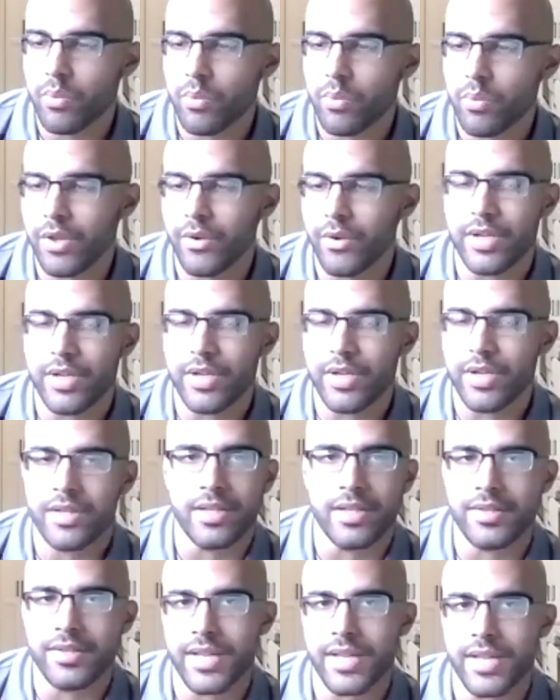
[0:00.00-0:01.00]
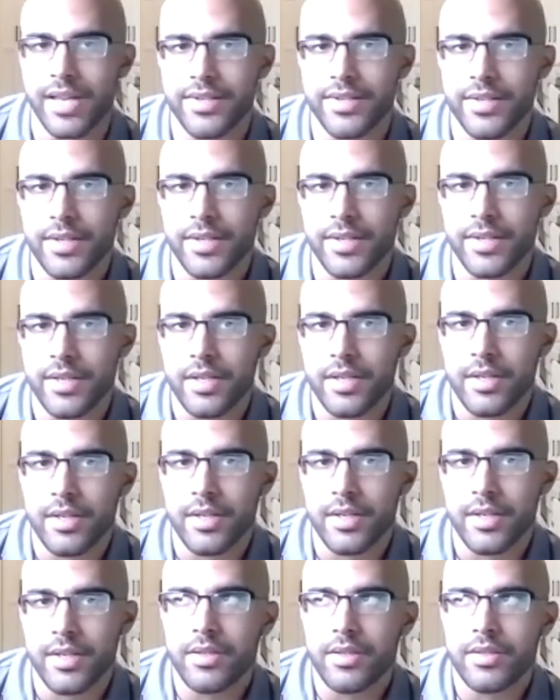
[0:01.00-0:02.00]
whether it's aesthetics,
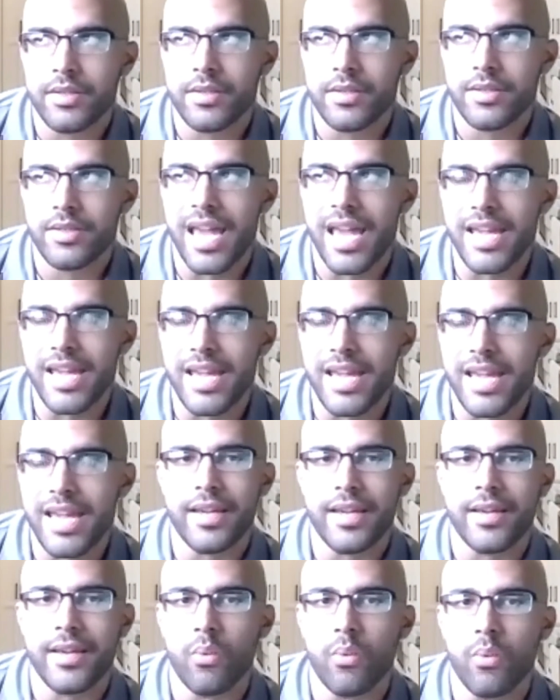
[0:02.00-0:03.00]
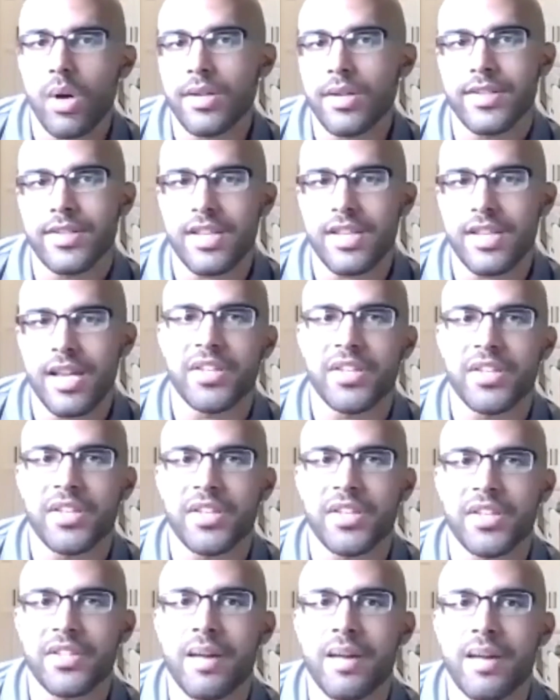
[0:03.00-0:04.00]
taking it one step at a
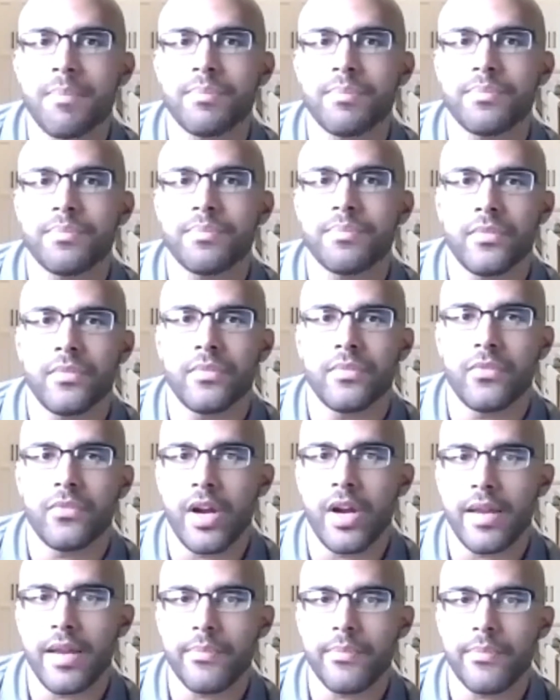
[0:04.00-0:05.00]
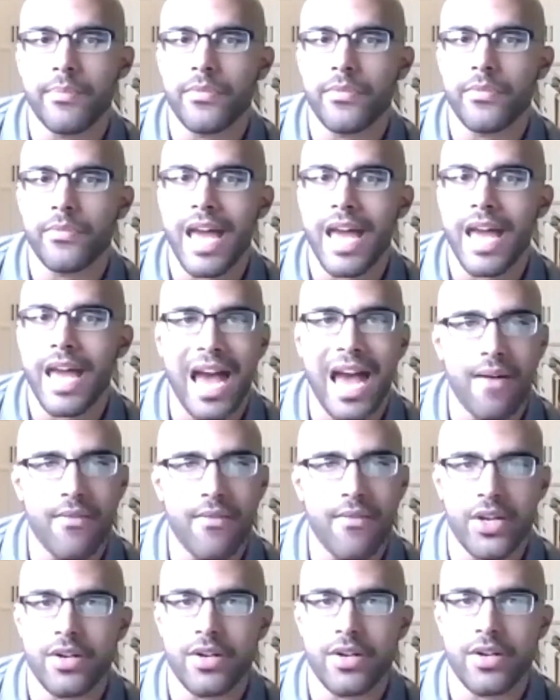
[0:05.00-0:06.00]
time, right?
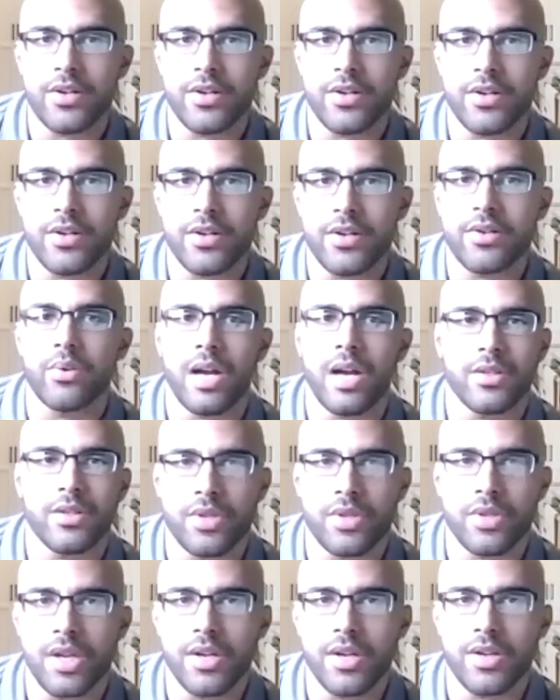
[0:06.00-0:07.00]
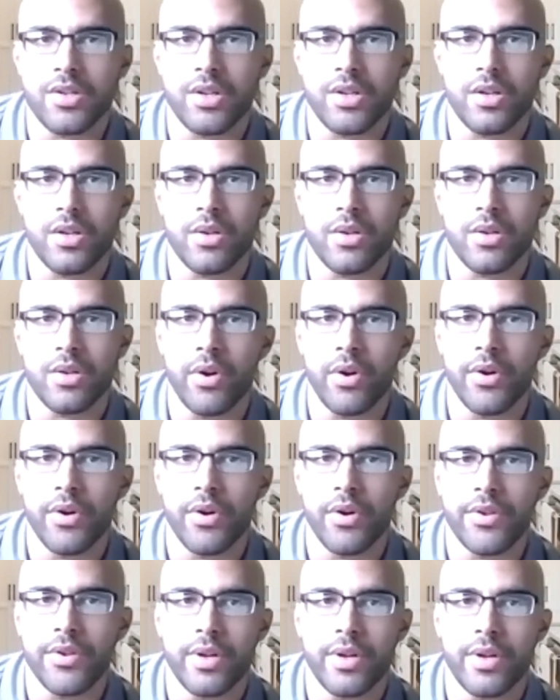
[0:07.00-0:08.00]
Having an initial consultation
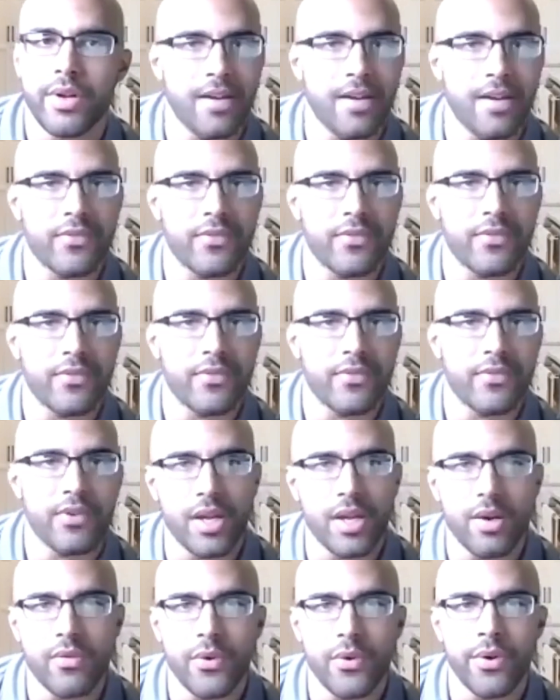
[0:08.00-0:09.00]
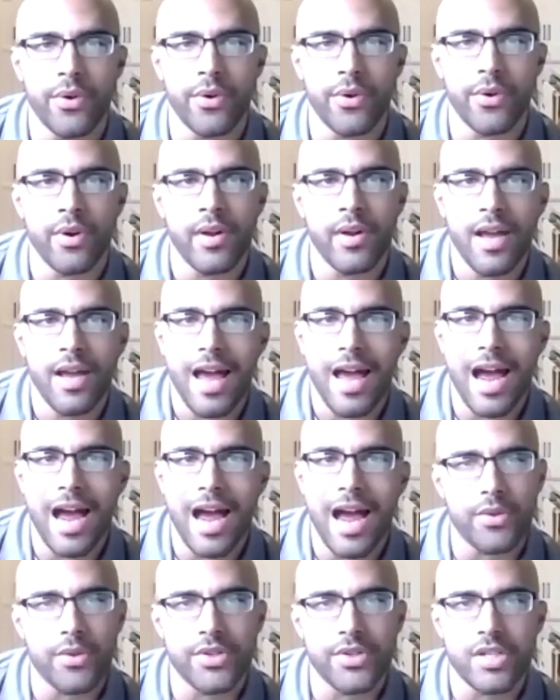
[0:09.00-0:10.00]
where you're kind of going over
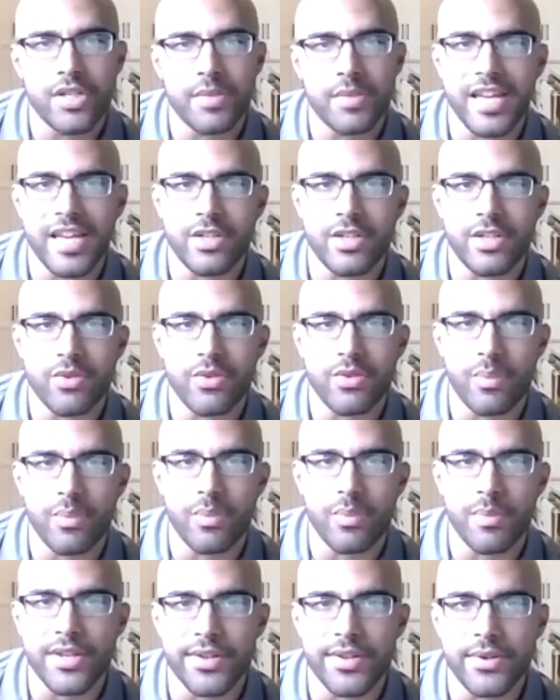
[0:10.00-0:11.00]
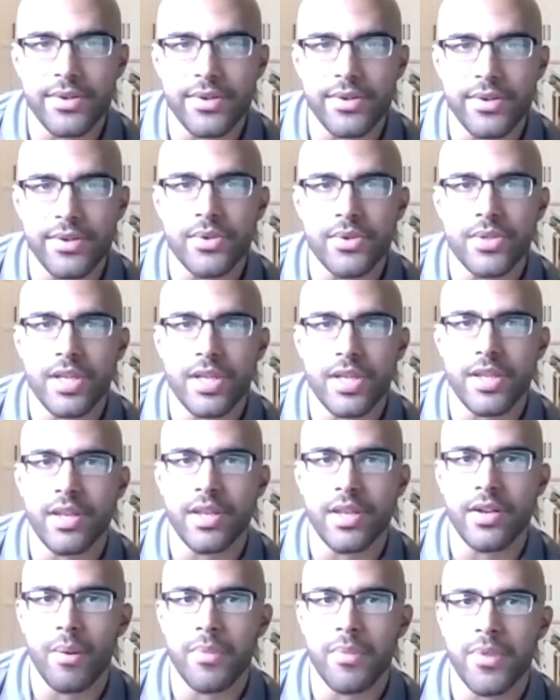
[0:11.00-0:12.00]
how the space will be used. And
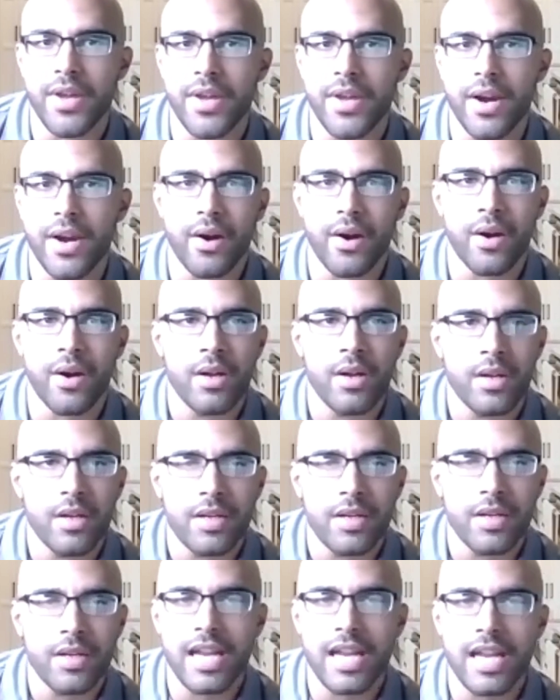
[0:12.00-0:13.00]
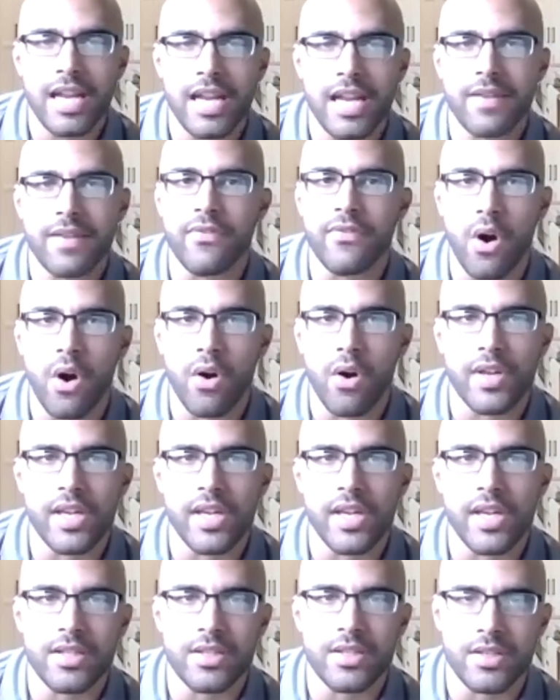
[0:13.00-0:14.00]
then from there, kind of
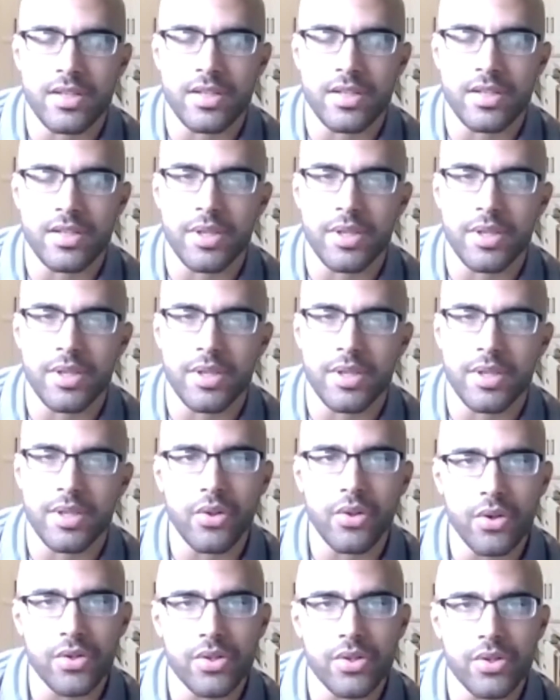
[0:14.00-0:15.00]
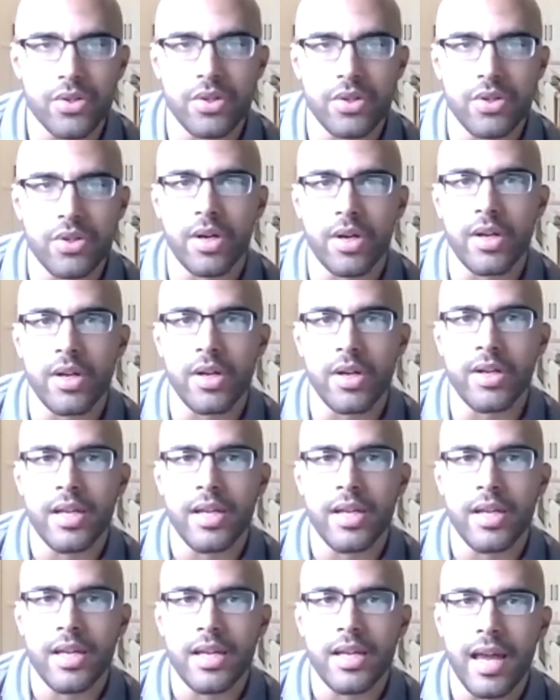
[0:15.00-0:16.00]
evolving into something that looks good.
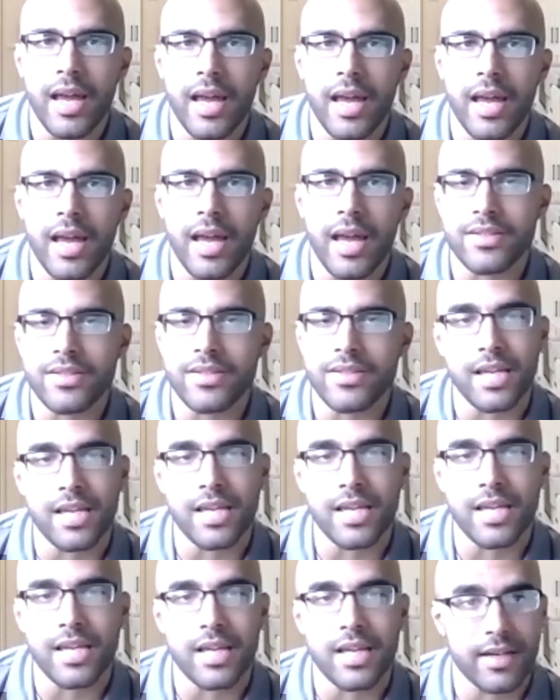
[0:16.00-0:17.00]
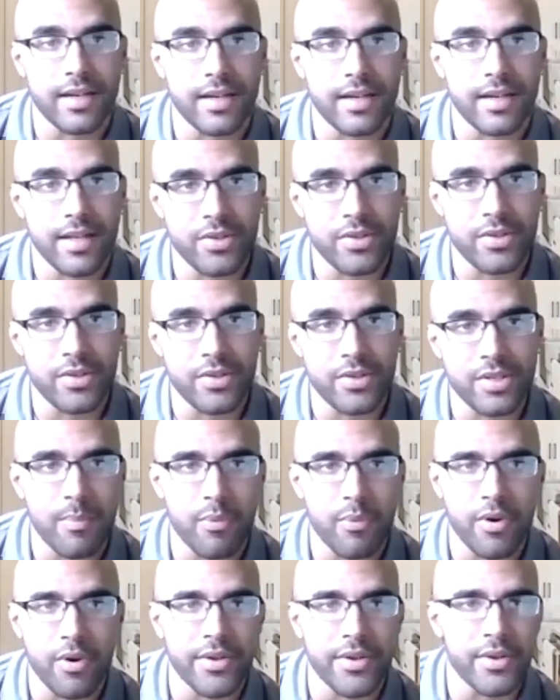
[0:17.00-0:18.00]
And then taking another step
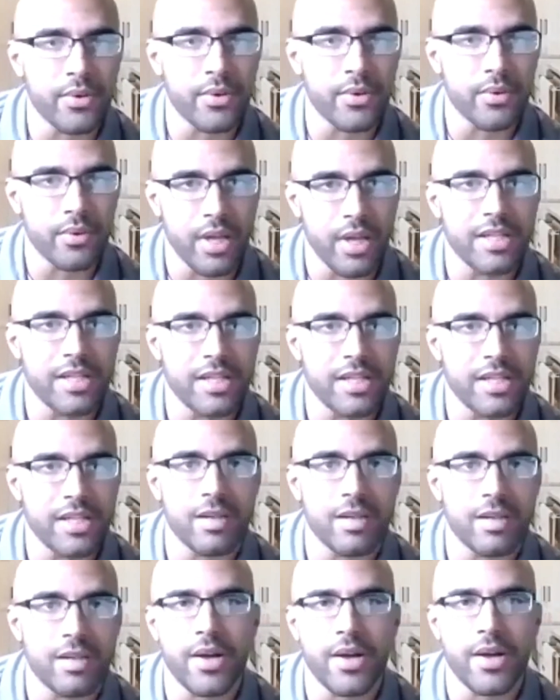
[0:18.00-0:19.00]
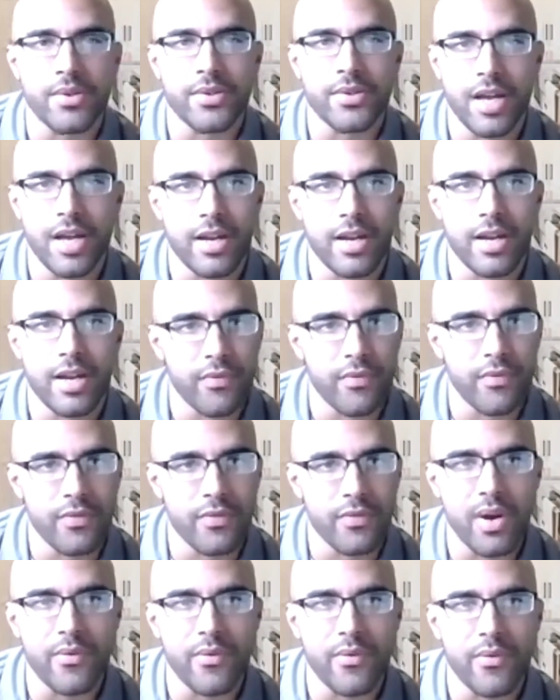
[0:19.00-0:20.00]
where you let someone else kind of
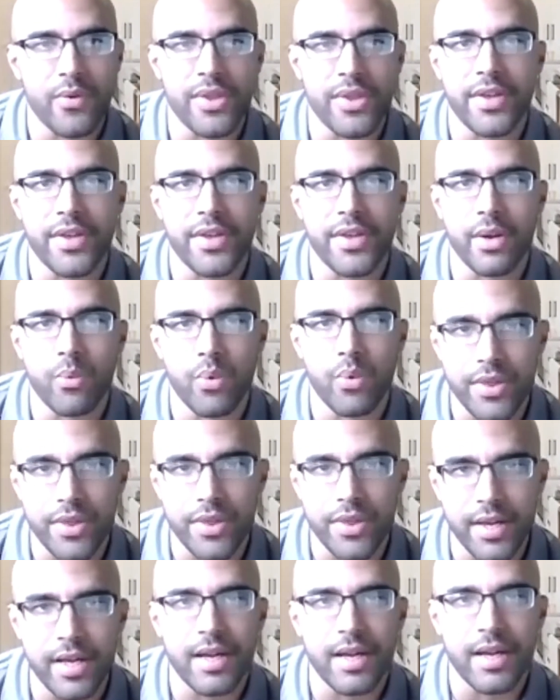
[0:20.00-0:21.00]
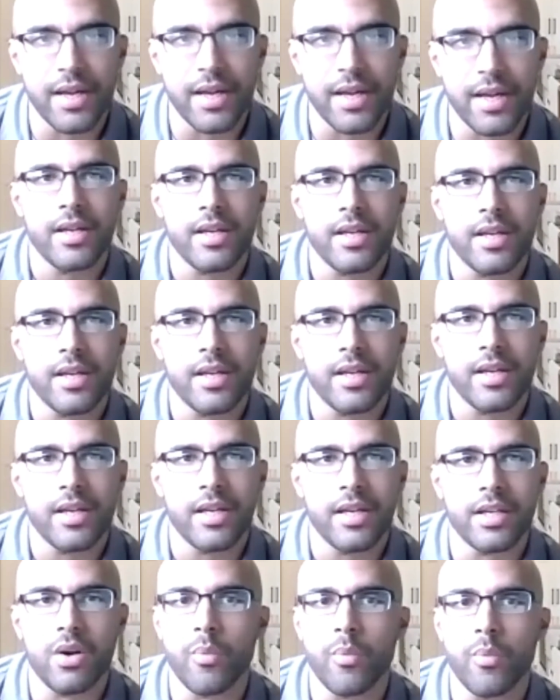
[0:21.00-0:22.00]
review everything with you and go
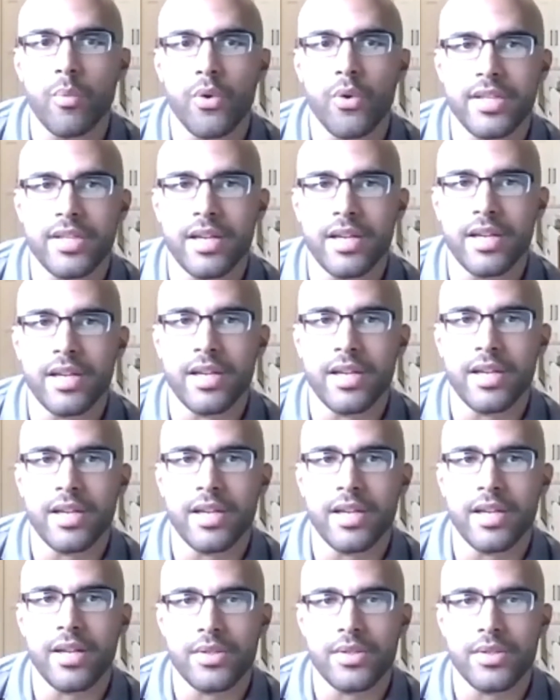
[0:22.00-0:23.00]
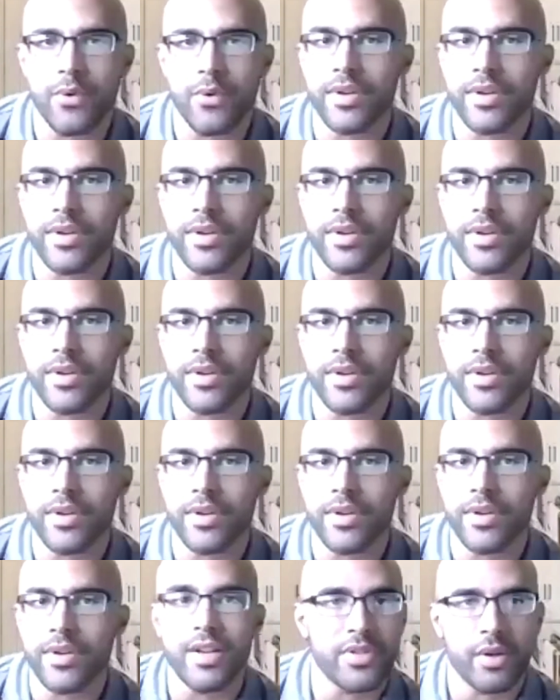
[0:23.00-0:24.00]
over more details for a
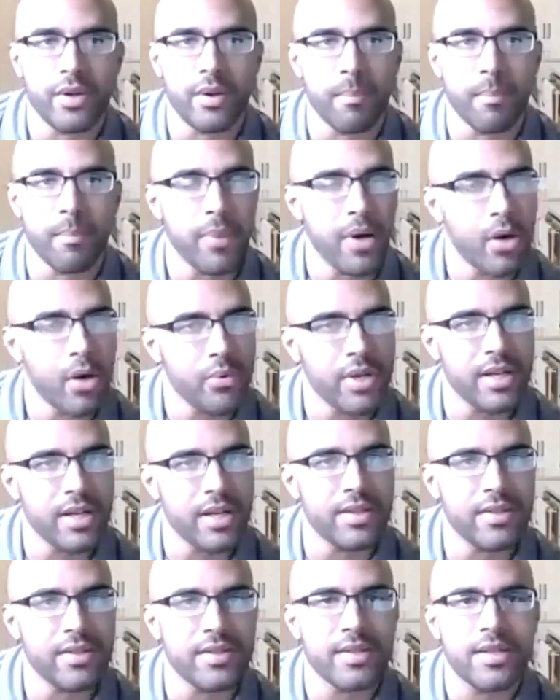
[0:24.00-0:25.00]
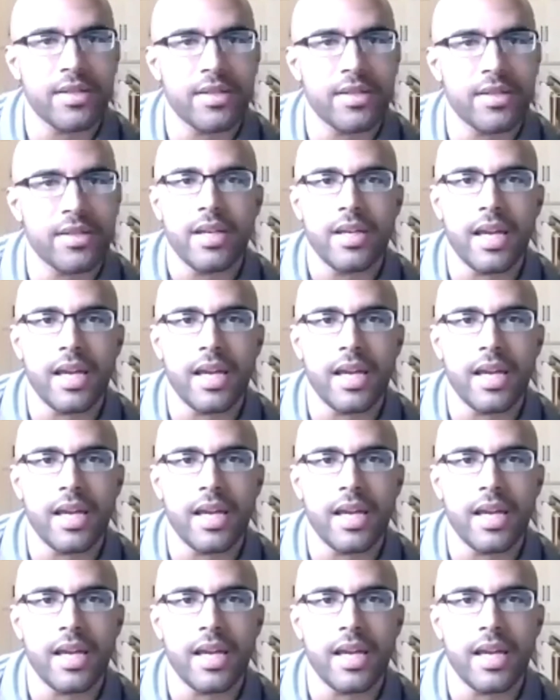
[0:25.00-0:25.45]
different particular component.